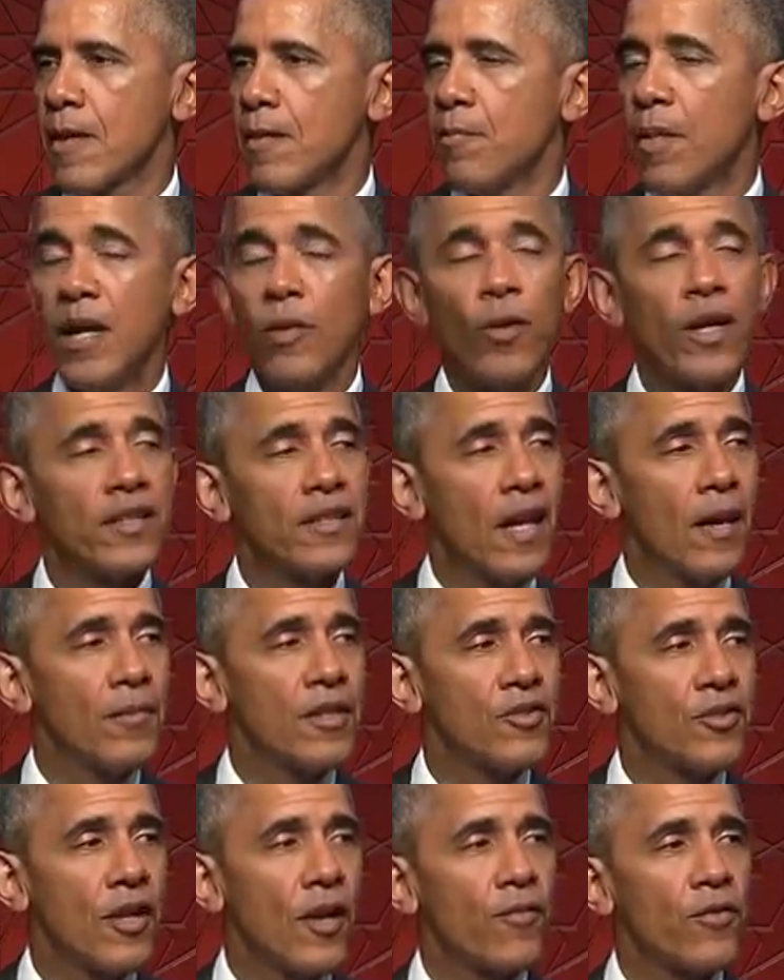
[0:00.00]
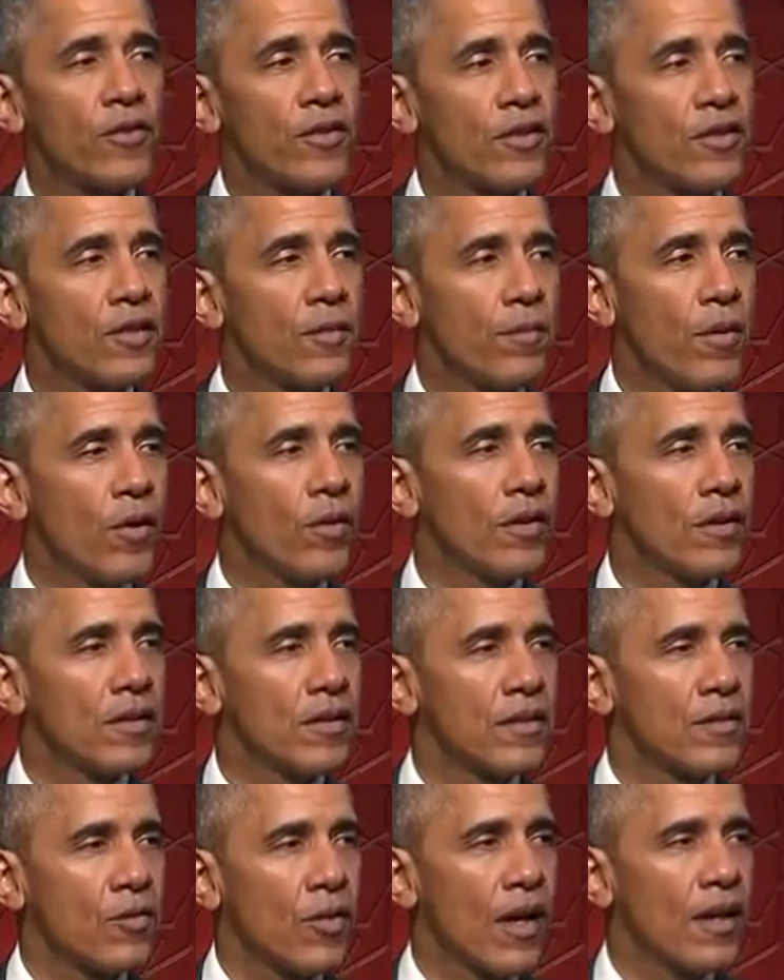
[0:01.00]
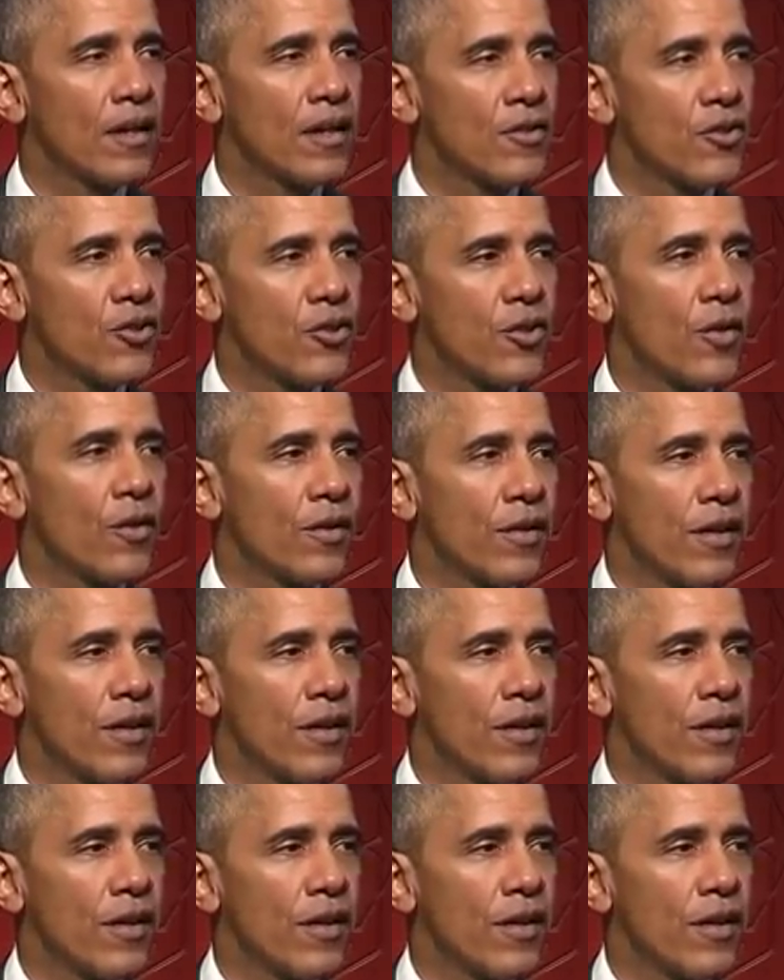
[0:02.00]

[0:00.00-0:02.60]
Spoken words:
By the way, Thomas Jefferson's opponents tried to stir